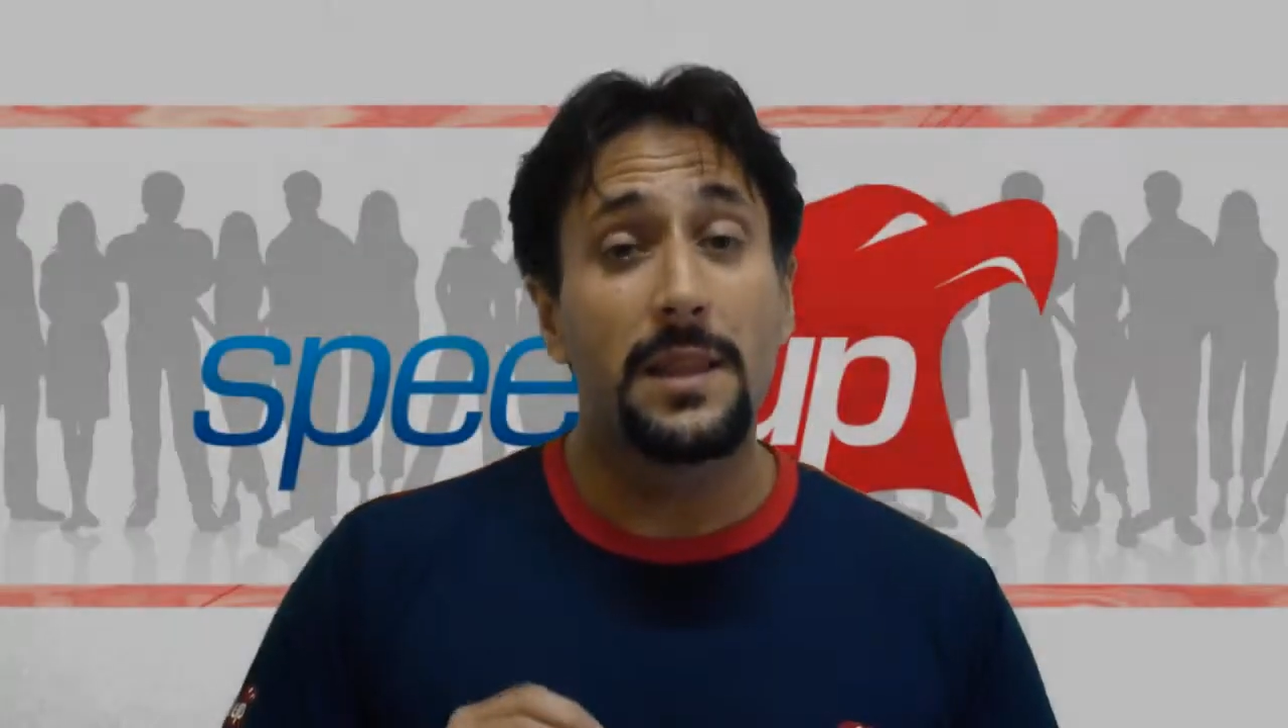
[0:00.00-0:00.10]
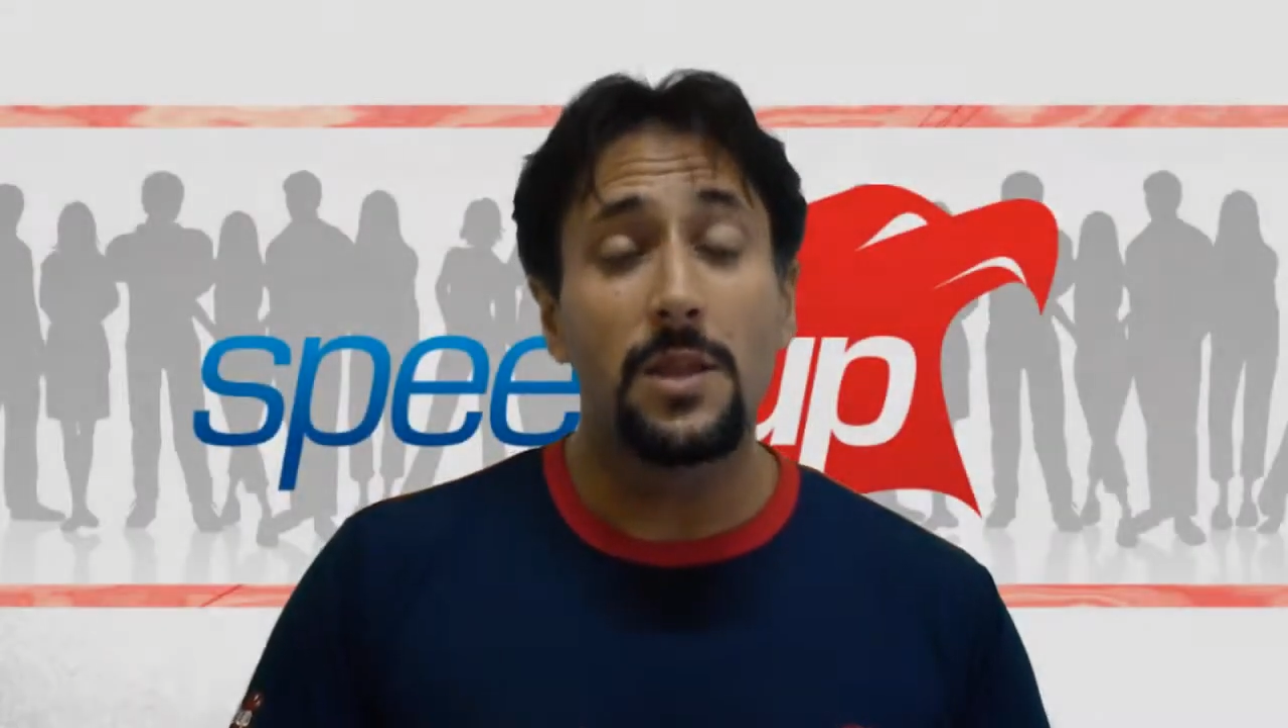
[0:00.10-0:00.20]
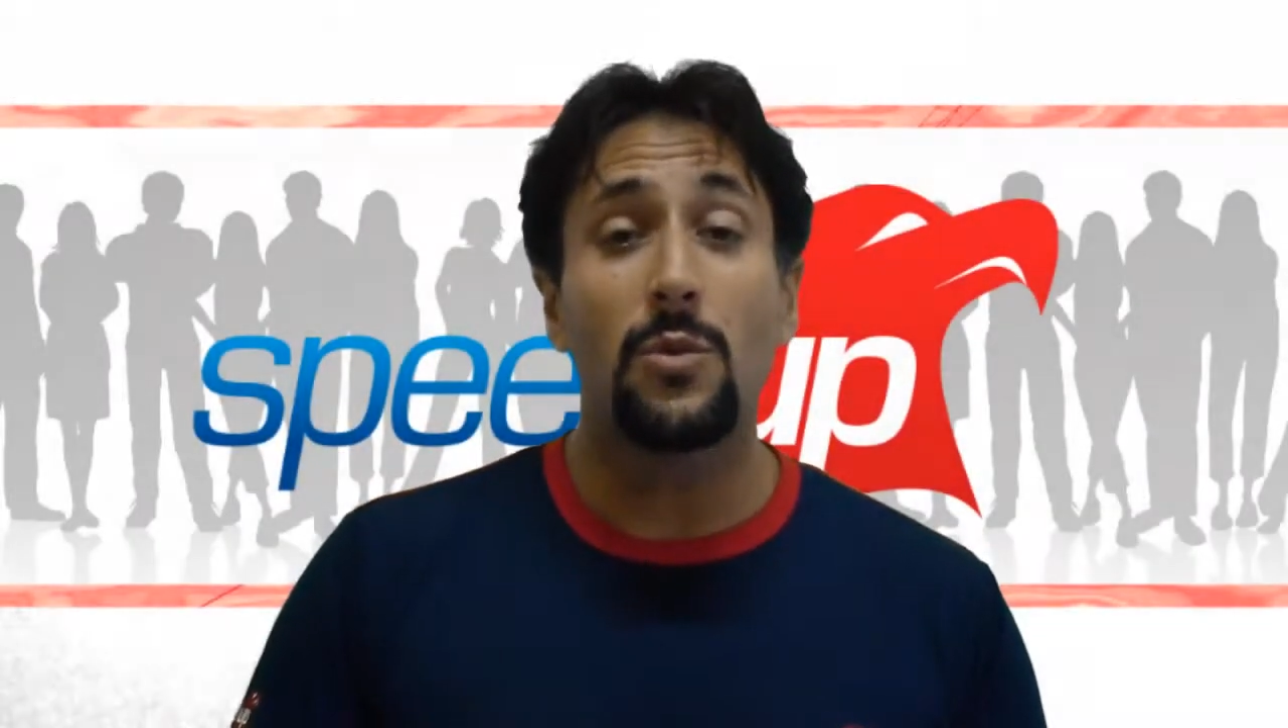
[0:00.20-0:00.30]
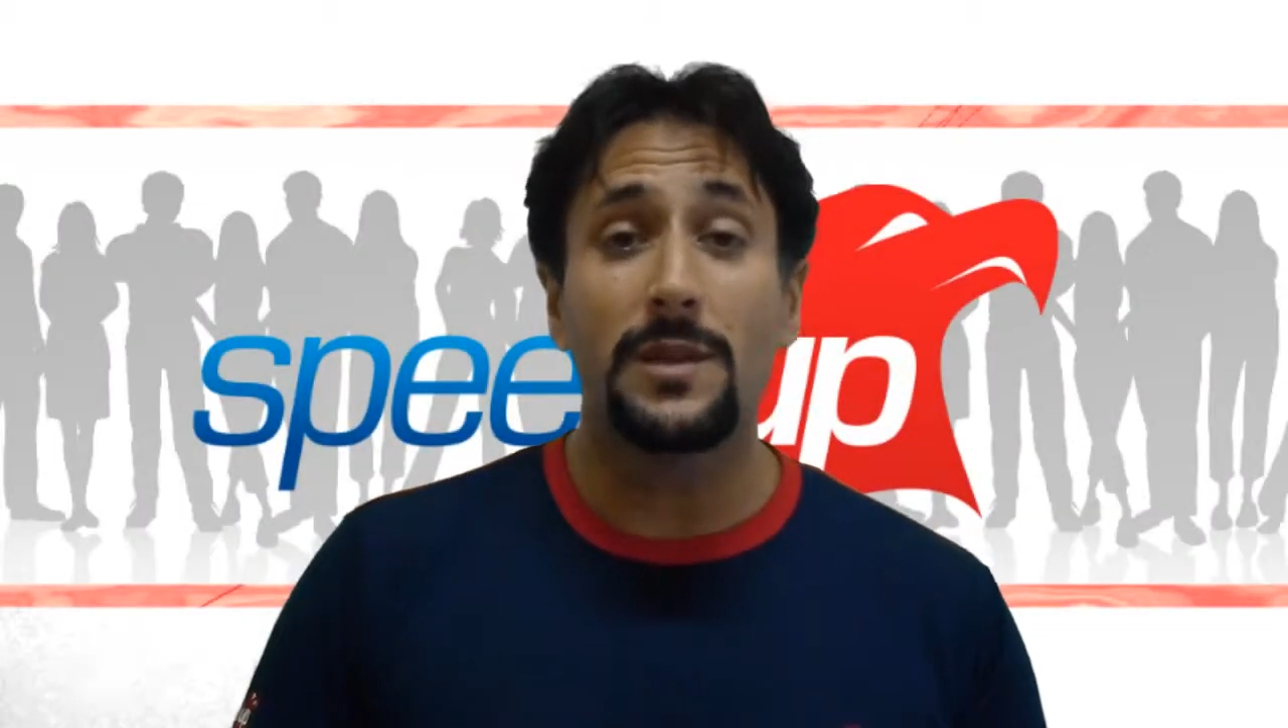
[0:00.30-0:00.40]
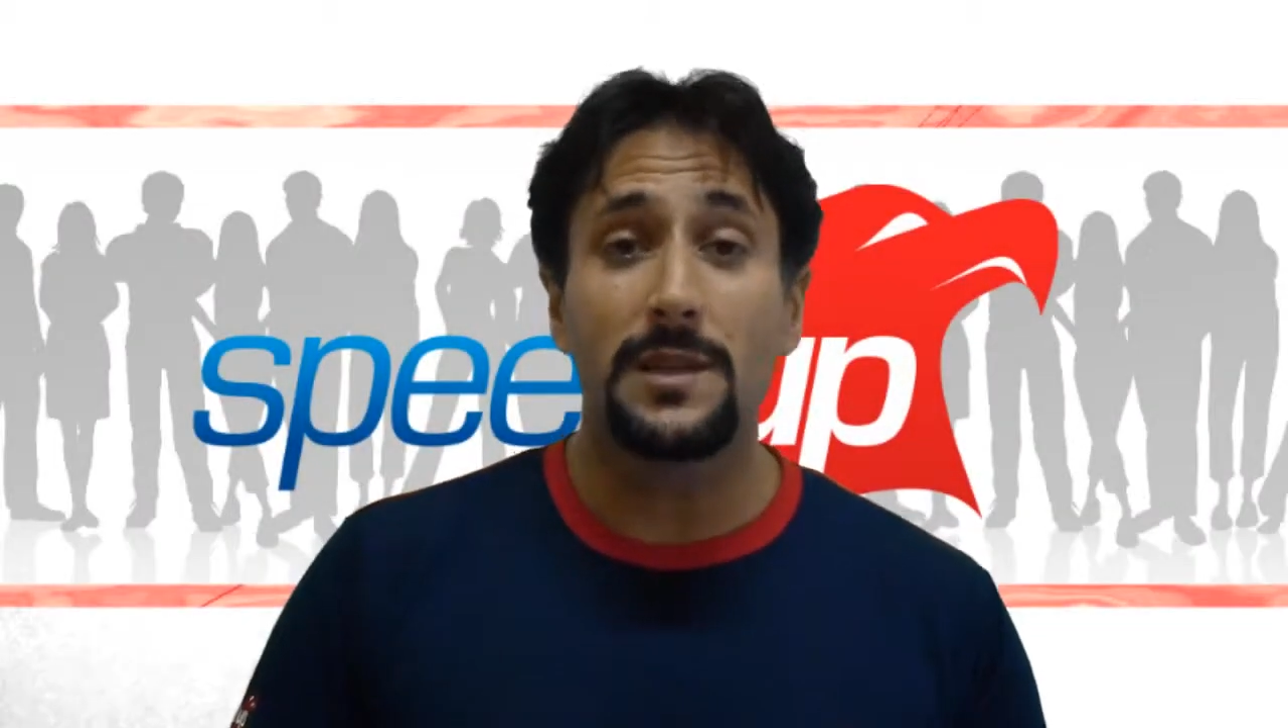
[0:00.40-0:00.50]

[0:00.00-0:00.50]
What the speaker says: Did you